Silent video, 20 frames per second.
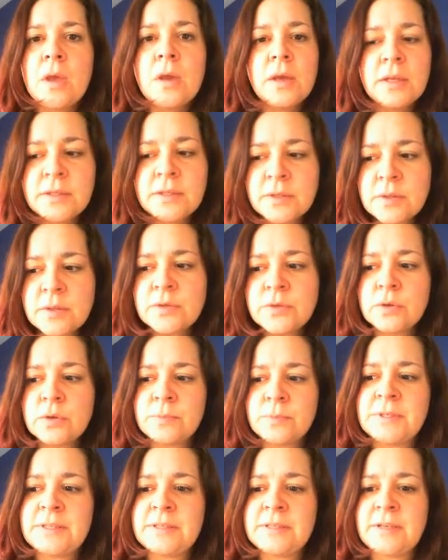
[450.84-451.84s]
It's also a
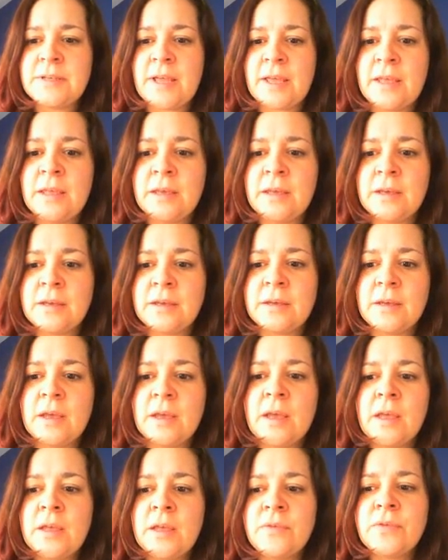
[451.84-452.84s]
mistake
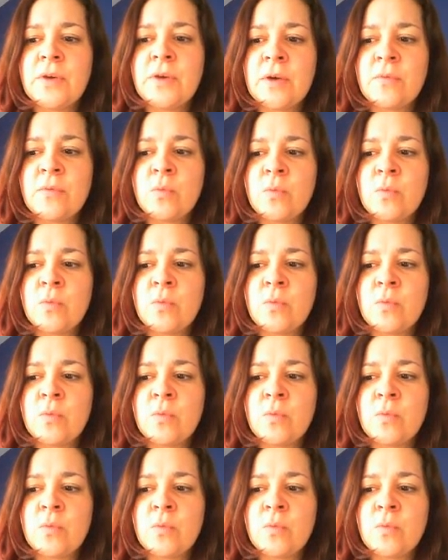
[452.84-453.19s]
if you have